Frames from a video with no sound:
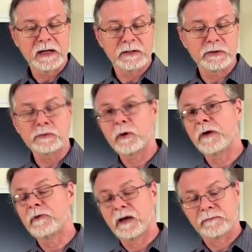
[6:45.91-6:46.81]
To Do
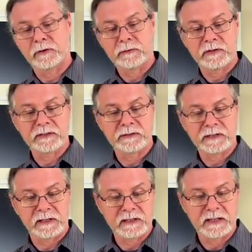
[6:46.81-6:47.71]
Ron Ron for the
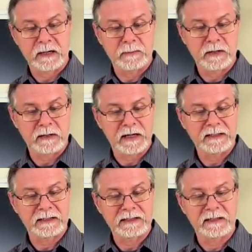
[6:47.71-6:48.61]
Crystals in the same year,
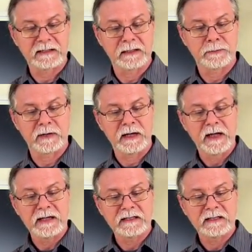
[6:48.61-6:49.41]
1963.